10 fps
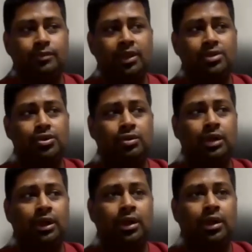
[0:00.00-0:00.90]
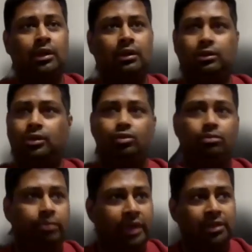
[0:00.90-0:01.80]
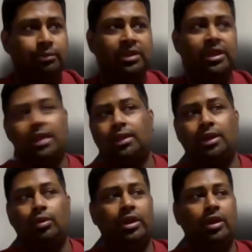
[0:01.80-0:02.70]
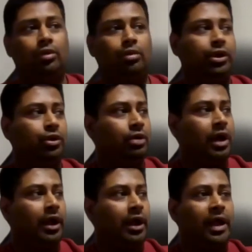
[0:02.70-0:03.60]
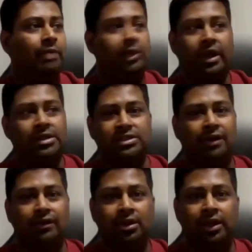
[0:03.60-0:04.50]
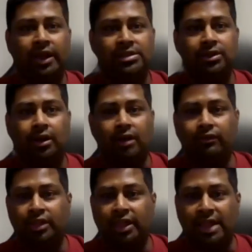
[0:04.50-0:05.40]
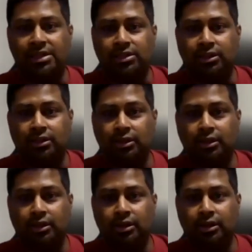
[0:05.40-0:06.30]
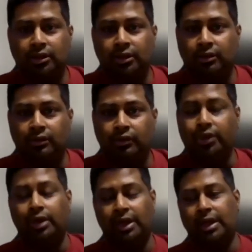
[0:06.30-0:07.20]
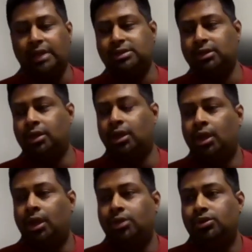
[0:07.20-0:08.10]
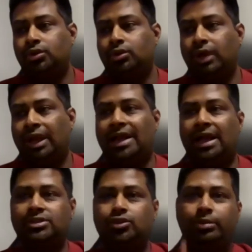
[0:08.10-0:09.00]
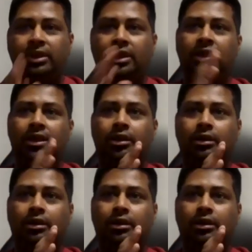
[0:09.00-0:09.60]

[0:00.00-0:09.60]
so you may be thinking that, okay, you know what, I may discover the next drug for the cancer, for curing cancer. So it has to be,